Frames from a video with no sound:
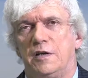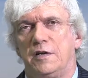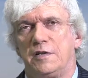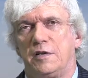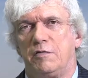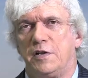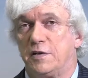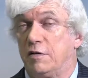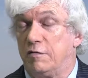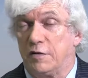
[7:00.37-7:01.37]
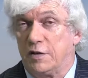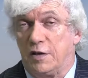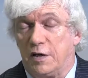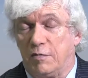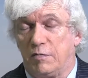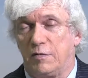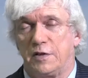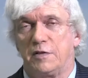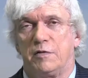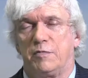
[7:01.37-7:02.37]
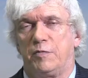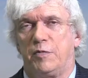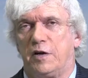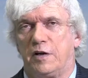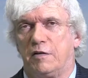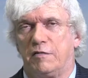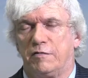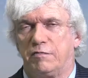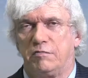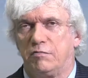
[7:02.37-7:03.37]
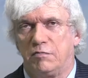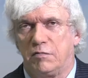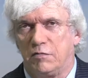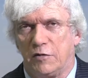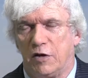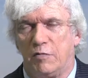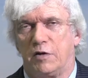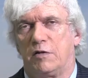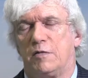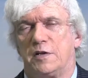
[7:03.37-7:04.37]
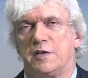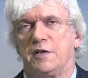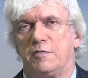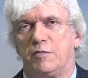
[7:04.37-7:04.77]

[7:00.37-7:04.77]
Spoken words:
is increasing over time, which would be part of a normal globalization